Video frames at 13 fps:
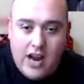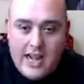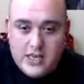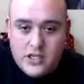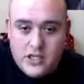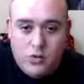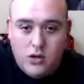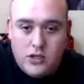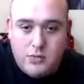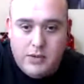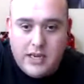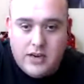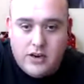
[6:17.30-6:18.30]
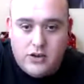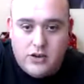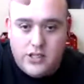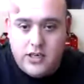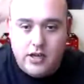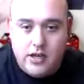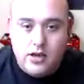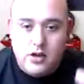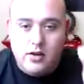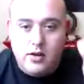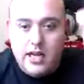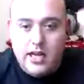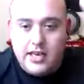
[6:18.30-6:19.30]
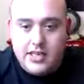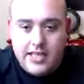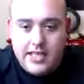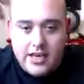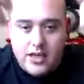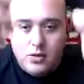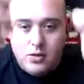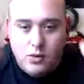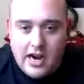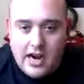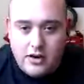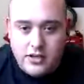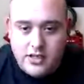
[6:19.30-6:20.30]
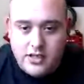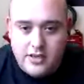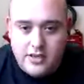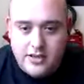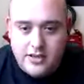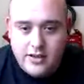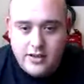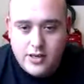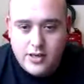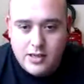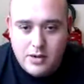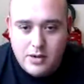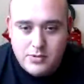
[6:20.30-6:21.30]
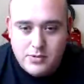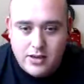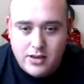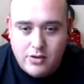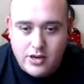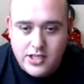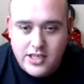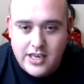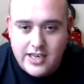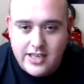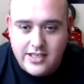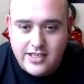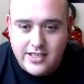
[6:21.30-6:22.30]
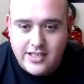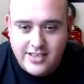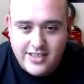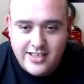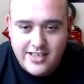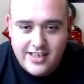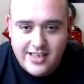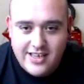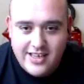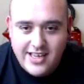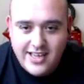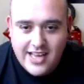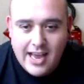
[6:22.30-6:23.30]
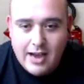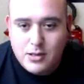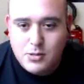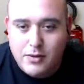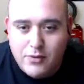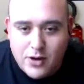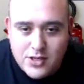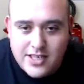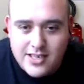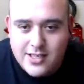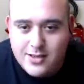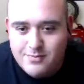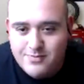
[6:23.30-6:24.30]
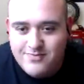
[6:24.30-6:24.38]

hatch door speakers, extended the wires, hooked them up to the crunch tins, that was my first system.